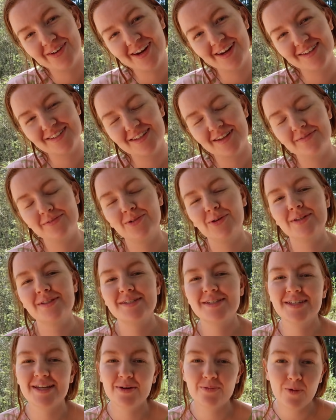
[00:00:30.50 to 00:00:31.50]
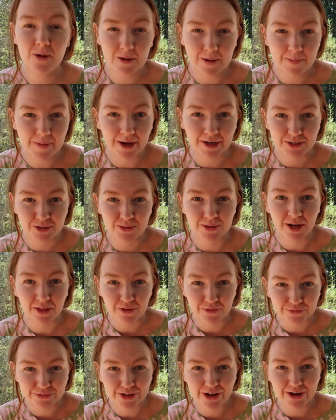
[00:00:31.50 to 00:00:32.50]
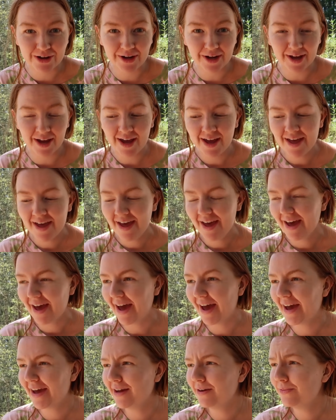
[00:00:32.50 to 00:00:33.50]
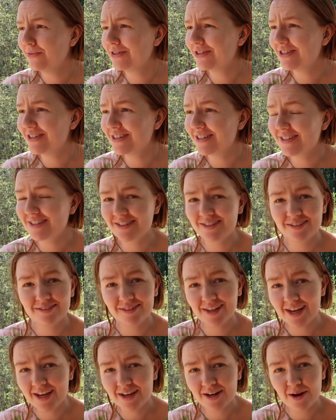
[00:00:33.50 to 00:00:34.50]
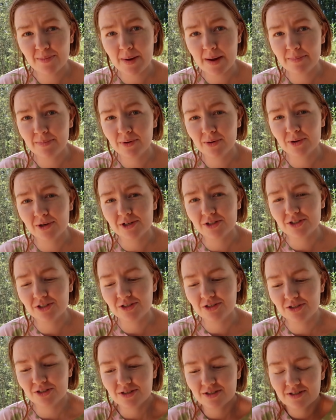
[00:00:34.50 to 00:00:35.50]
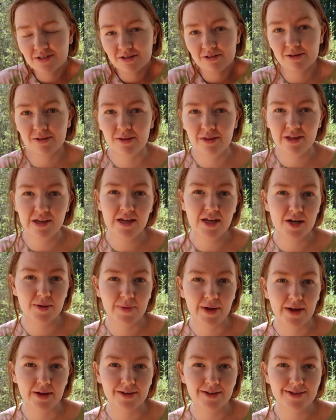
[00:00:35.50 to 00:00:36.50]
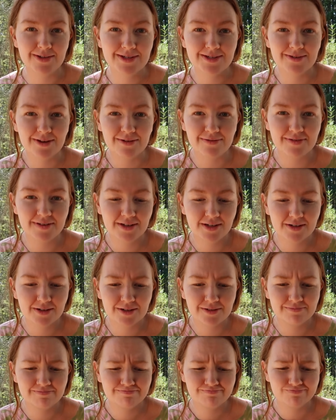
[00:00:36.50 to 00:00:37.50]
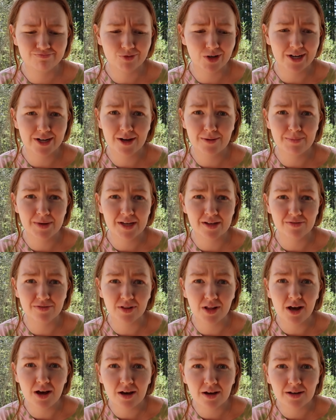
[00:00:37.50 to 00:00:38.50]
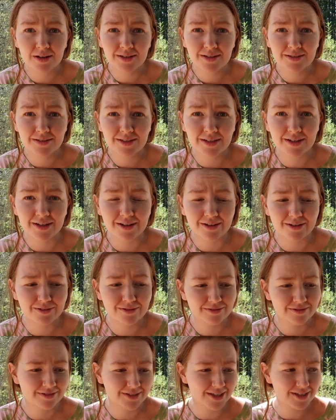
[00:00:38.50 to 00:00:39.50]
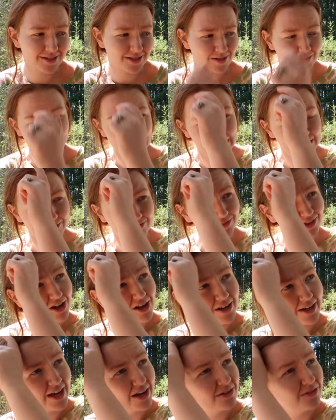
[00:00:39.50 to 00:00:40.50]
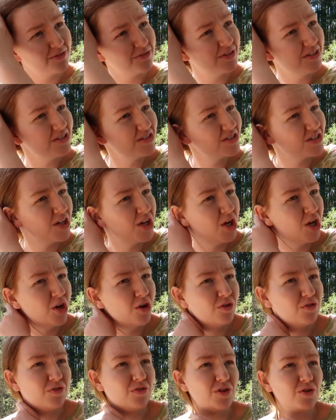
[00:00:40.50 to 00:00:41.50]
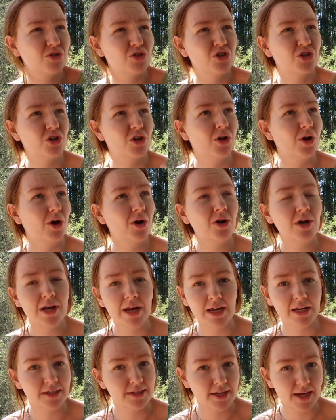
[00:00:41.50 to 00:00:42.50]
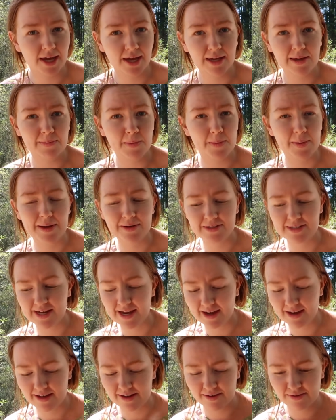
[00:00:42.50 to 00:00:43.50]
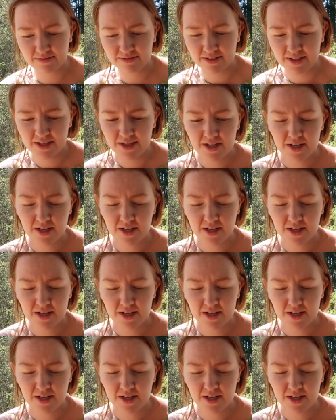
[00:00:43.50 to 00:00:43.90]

Greetings, loved ones, and welcome back to another vlog. I was just laying on my porch and just started thinking about you, so I figured, why not make a vlog, you know? Let's make a vlog out of this future gardening day I'm about to have,